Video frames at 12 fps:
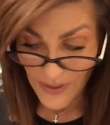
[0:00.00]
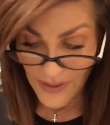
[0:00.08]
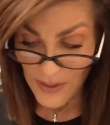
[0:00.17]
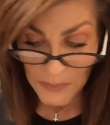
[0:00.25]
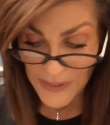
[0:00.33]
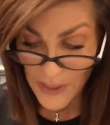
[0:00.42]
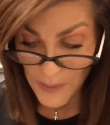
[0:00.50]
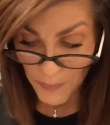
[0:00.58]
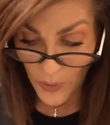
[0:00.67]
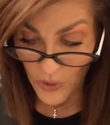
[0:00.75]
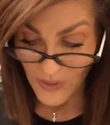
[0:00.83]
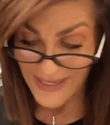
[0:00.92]
in
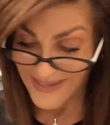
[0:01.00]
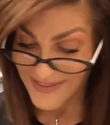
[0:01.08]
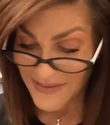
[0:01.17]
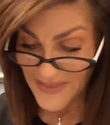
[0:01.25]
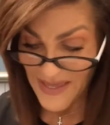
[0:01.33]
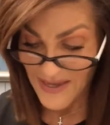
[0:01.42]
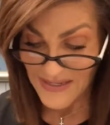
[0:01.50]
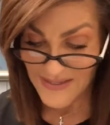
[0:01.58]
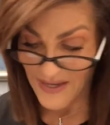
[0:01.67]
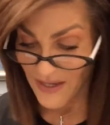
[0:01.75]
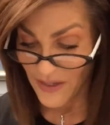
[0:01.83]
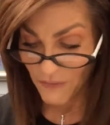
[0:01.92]
people, in
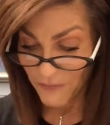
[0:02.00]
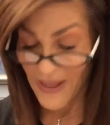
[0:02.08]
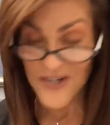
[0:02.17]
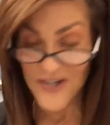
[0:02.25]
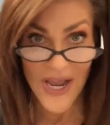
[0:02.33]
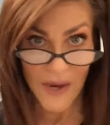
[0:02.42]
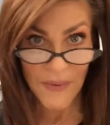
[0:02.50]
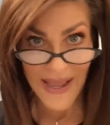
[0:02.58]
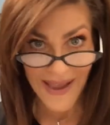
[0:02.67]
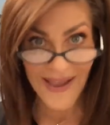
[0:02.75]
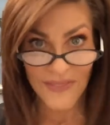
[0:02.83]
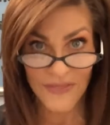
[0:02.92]
things, in flesh, I
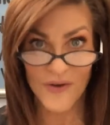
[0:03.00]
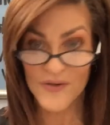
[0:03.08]
would add